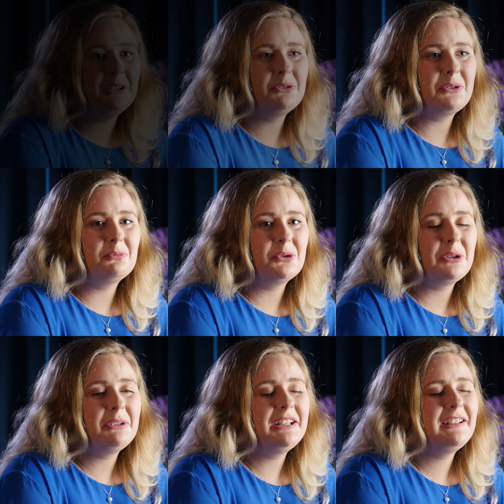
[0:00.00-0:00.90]
the Book of
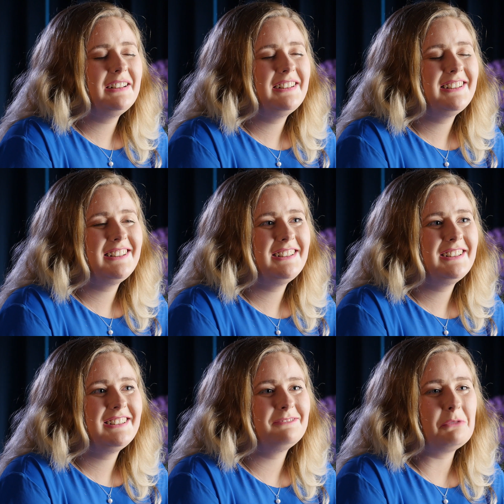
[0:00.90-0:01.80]
Mormon,
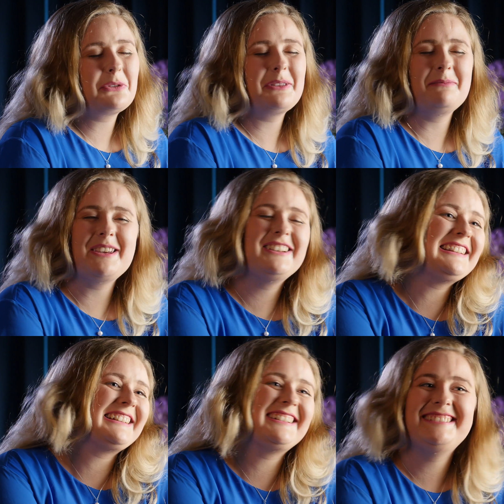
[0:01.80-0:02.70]
both the
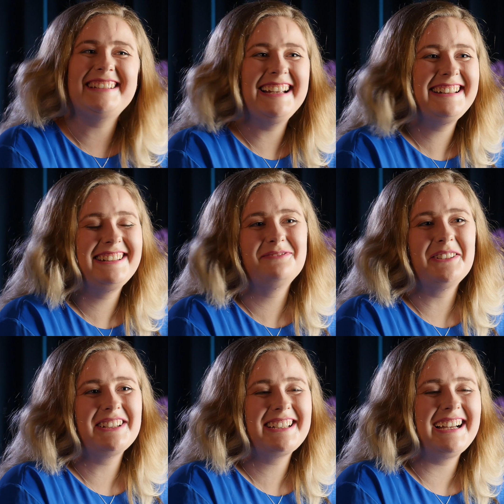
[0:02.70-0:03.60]
musical and the
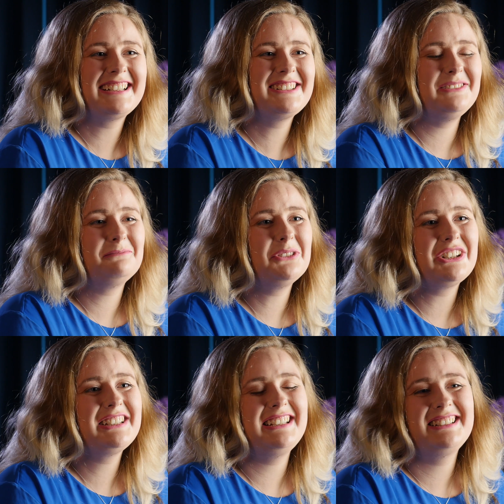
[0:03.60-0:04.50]
book, actual
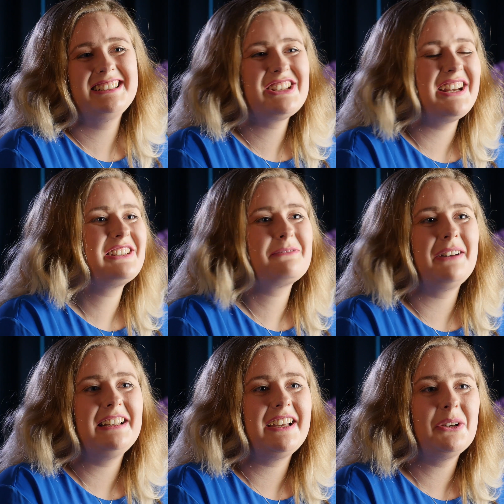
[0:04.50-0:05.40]
book, they changed
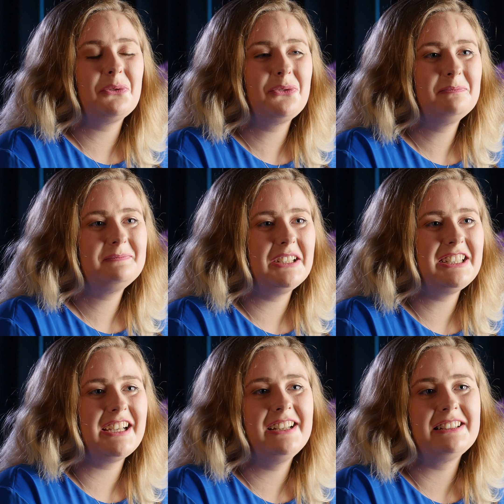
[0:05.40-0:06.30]
my life
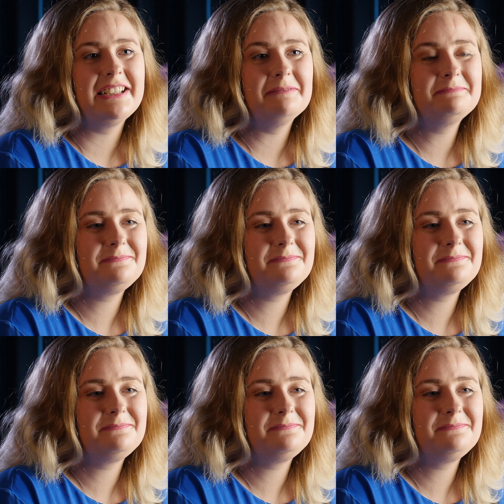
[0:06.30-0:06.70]
entirely.